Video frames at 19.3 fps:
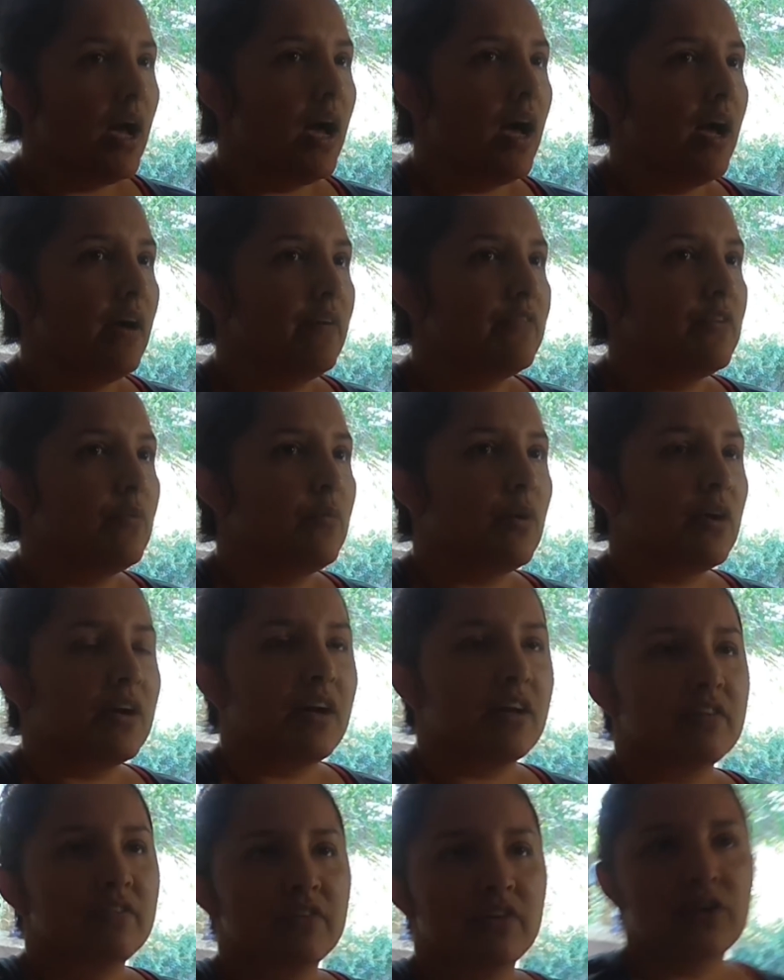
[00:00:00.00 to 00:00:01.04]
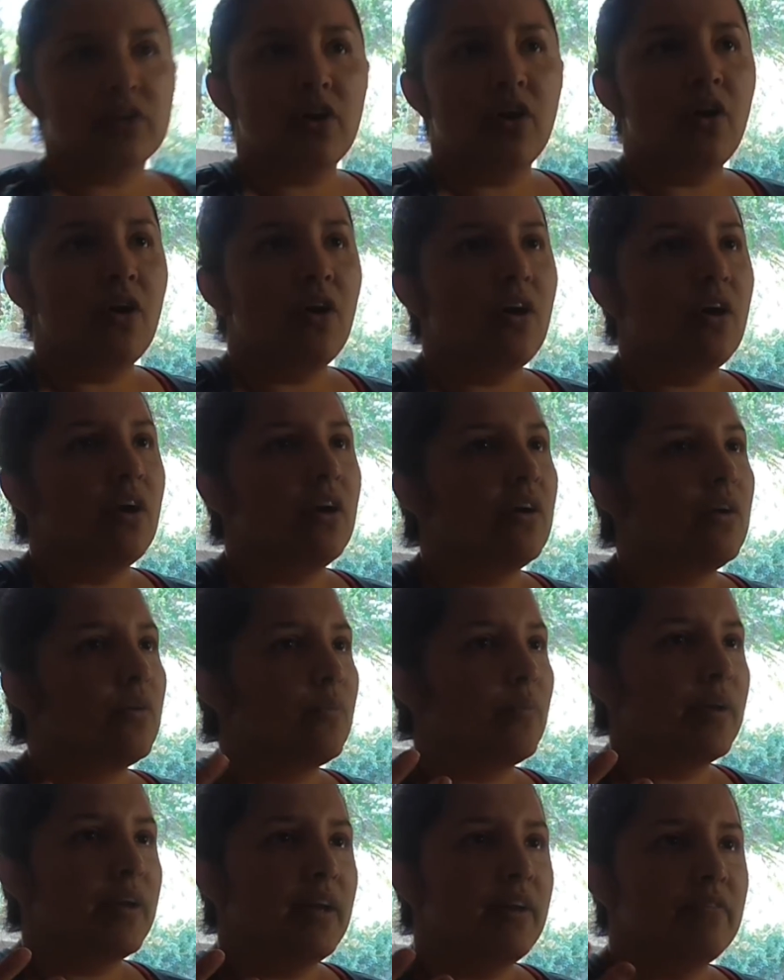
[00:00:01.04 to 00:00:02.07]
If you work out of your car
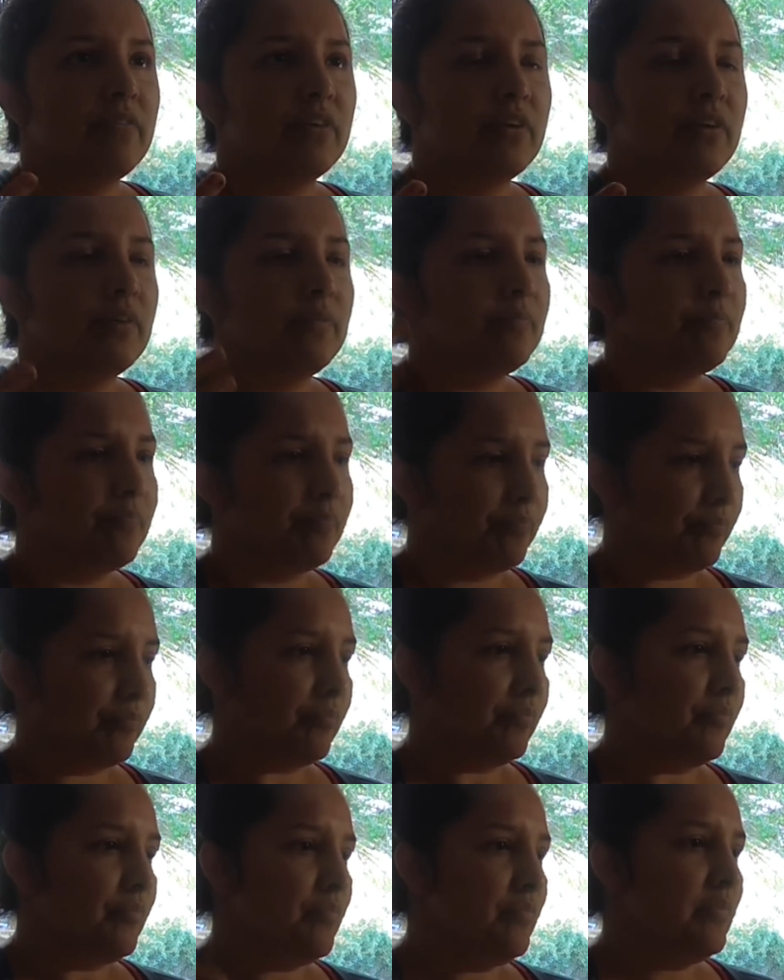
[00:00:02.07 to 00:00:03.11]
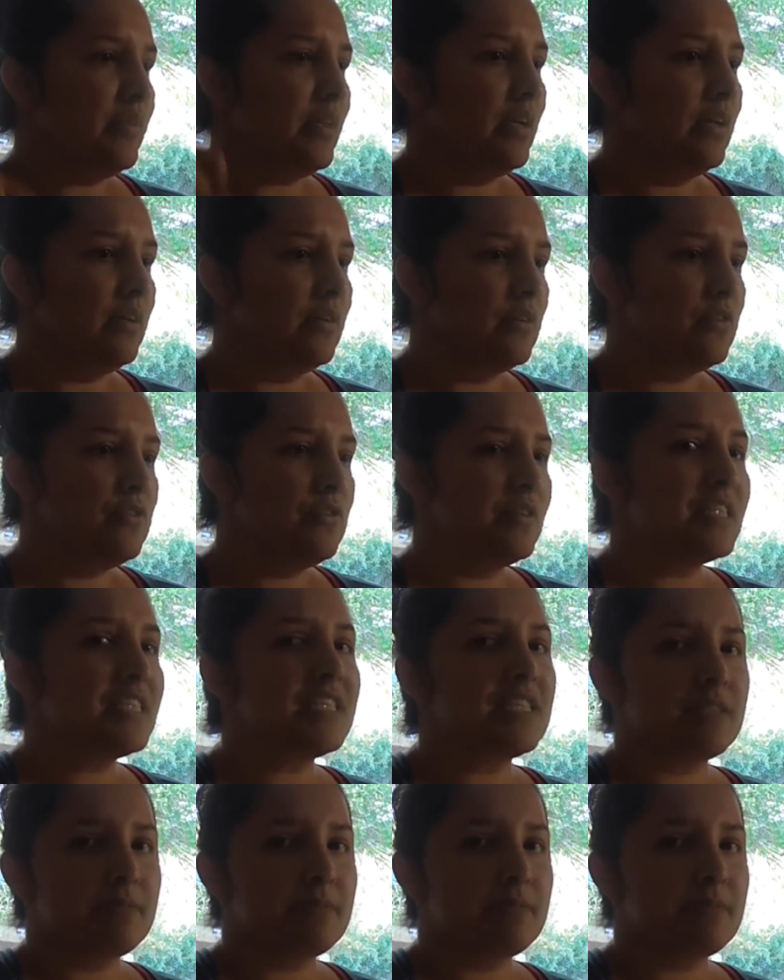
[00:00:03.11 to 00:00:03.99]
or whatever, do it.